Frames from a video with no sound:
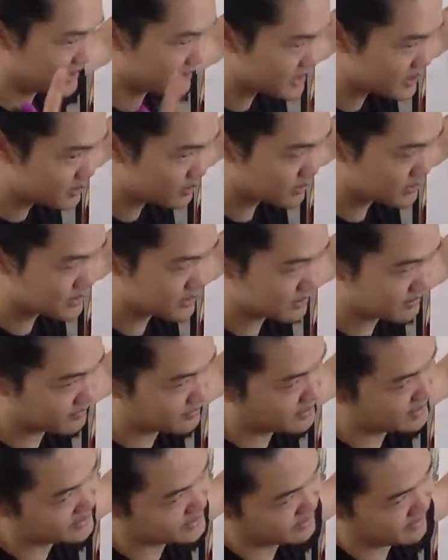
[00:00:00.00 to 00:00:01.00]
equal to the
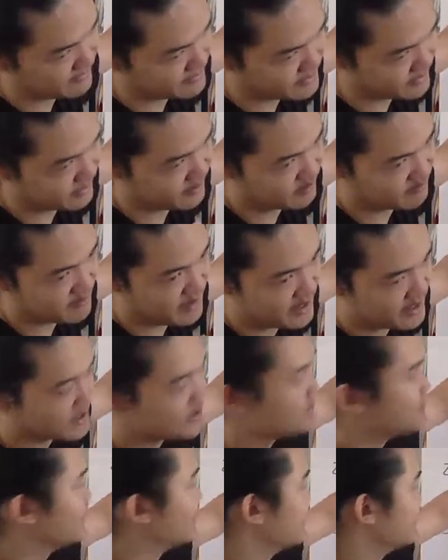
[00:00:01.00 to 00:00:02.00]
velocity of center of
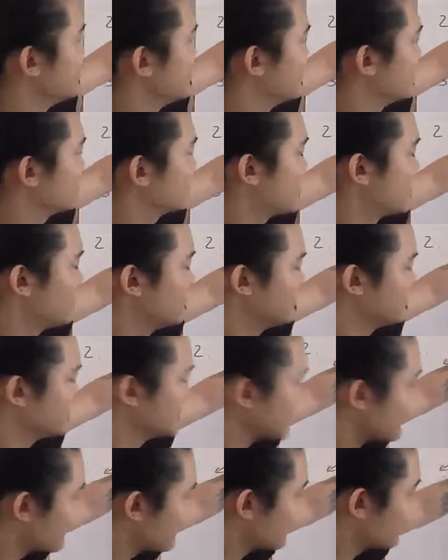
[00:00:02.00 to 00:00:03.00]
mass because they're traveling
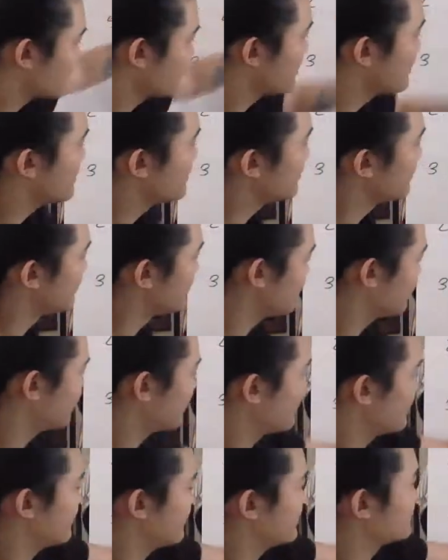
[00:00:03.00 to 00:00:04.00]
together.
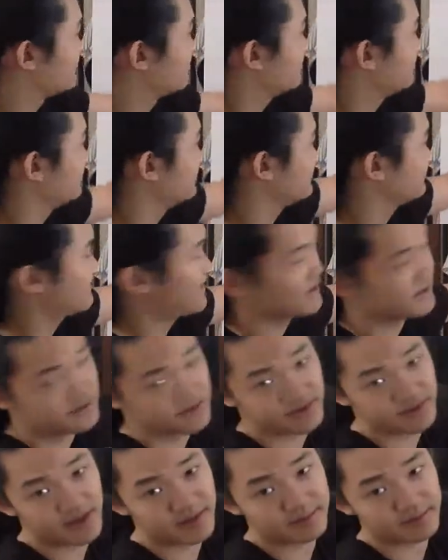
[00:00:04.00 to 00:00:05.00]
Therefore, this bullet is
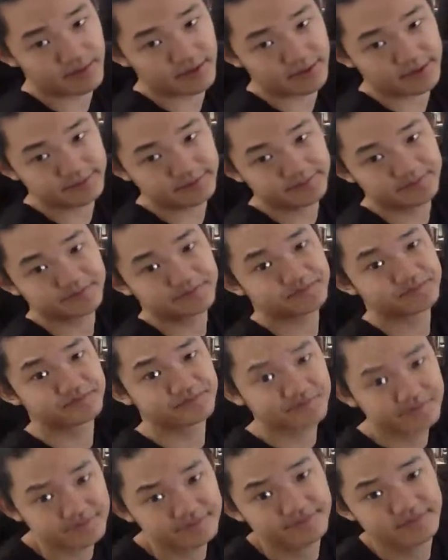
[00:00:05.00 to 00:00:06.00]
faster than that bullet.
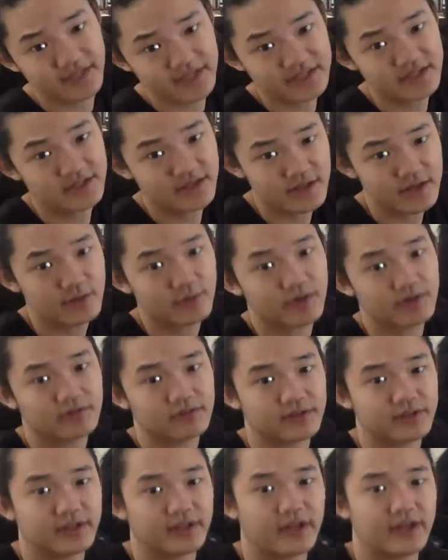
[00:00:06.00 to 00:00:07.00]
That's another way of
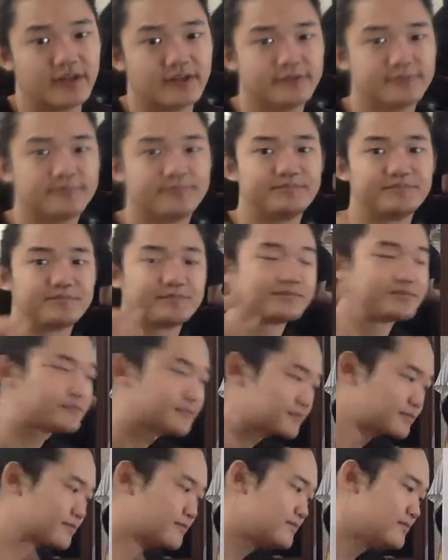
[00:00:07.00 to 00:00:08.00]
looking at it.
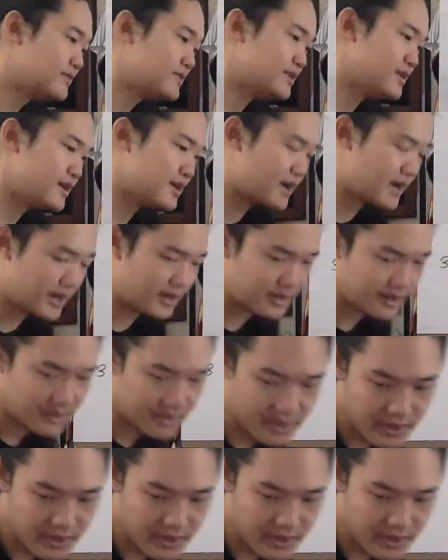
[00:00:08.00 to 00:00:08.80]
All right.